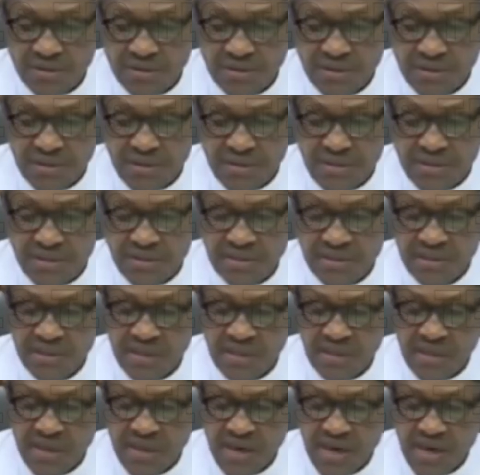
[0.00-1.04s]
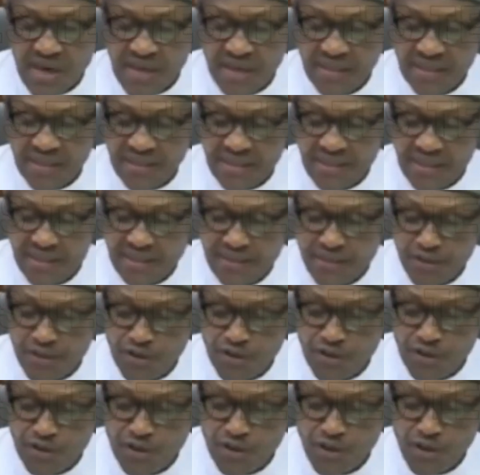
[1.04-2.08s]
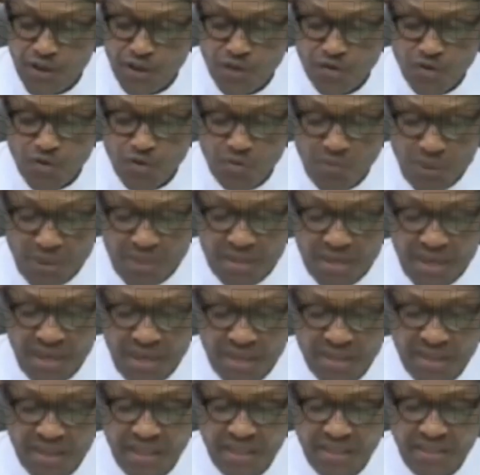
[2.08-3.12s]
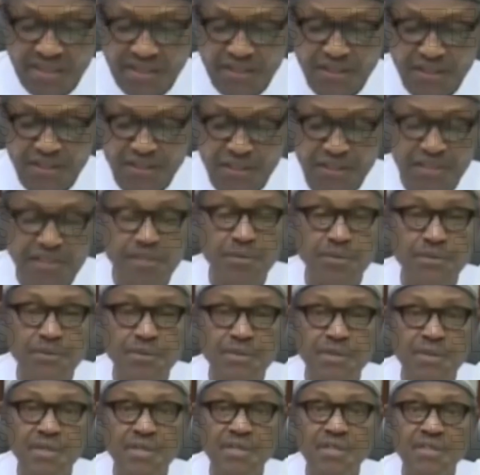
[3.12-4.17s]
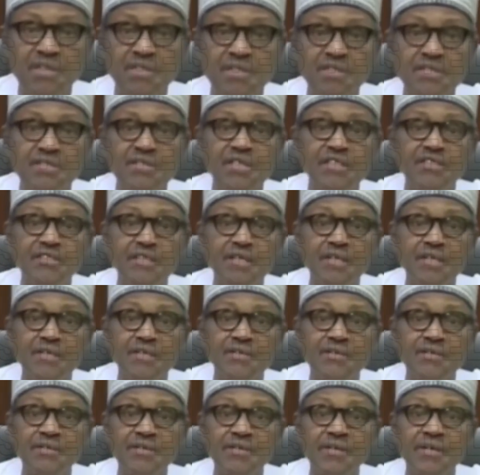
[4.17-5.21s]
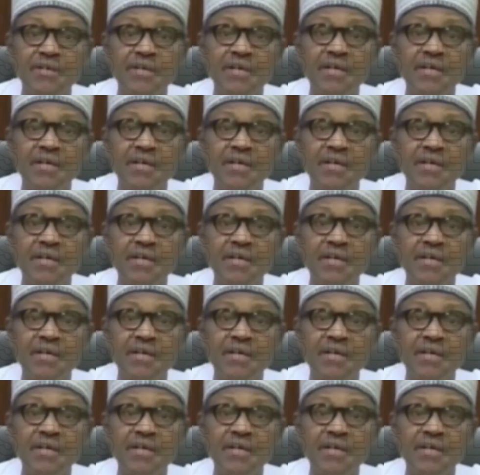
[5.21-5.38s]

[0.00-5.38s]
These are in addition to many other initiatives, such as